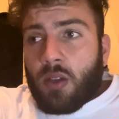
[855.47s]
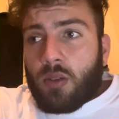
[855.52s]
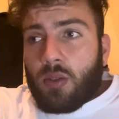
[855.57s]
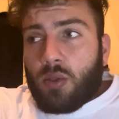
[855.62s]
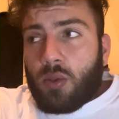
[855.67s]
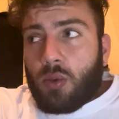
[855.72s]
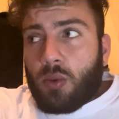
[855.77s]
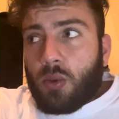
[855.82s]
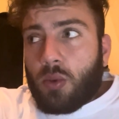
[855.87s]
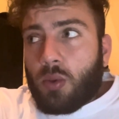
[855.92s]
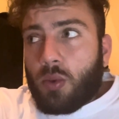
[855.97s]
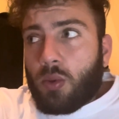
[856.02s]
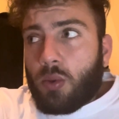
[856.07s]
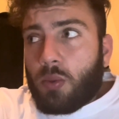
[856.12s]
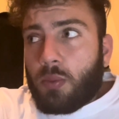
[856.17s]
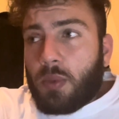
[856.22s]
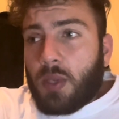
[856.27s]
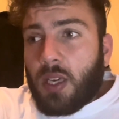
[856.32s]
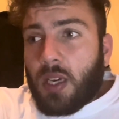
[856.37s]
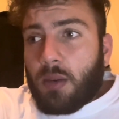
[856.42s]

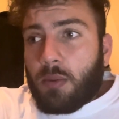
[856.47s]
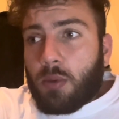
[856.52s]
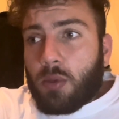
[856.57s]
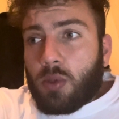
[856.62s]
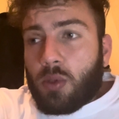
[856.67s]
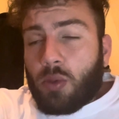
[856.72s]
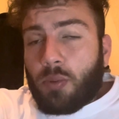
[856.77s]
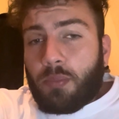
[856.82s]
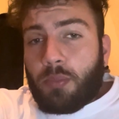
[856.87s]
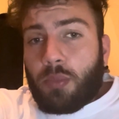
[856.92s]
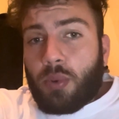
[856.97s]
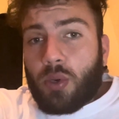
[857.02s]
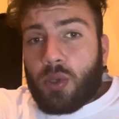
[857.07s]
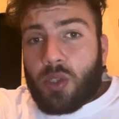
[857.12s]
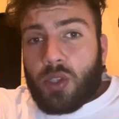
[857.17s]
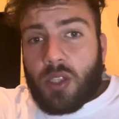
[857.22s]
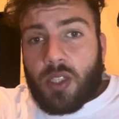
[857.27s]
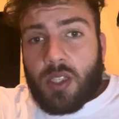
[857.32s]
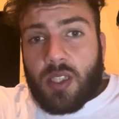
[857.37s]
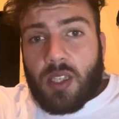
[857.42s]
to be able to
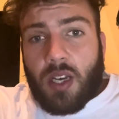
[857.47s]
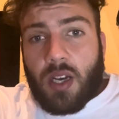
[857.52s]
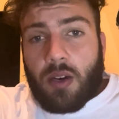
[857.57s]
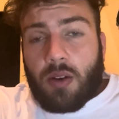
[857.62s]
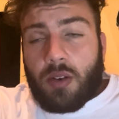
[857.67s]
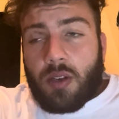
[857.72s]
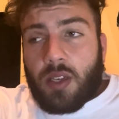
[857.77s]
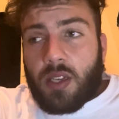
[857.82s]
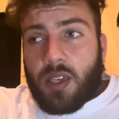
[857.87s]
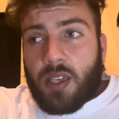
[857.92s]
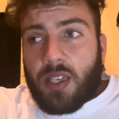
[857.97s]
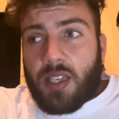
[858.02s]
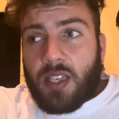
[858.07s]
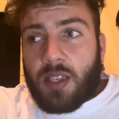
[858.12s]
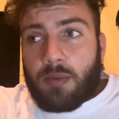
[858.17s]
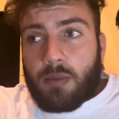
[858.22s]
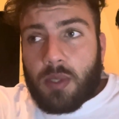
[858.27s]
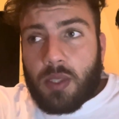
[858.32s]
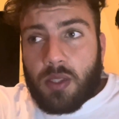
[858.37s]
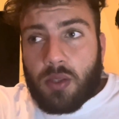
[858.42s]
push it down and
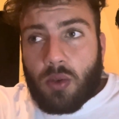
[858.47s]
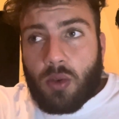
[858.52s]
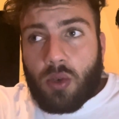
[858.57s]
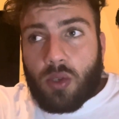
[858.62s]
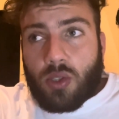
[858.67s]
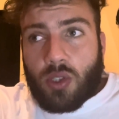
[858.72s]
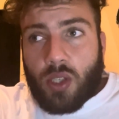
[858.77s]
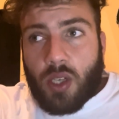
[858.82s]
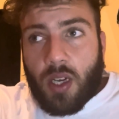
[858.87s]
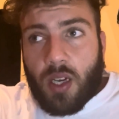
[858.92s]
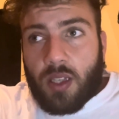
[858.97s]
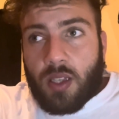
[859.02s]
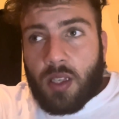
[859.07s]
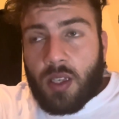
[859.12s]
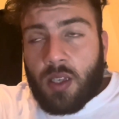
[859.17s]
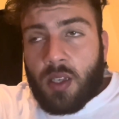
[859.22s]
keep his contract.